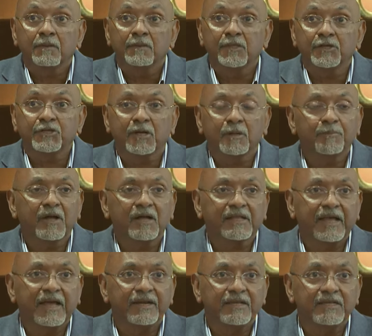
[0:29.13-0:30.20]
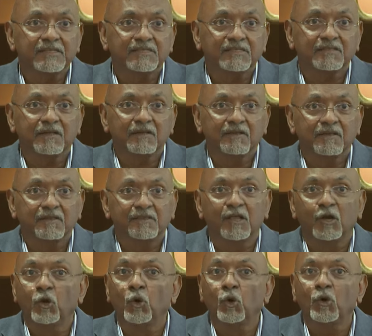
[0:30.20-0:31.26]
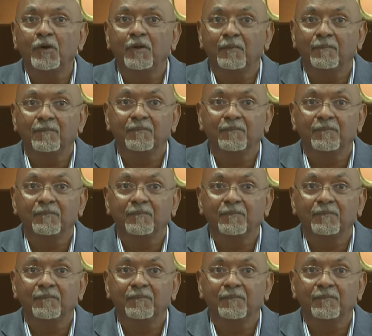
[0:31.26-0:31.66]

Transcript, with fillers: The Sherpa carries the load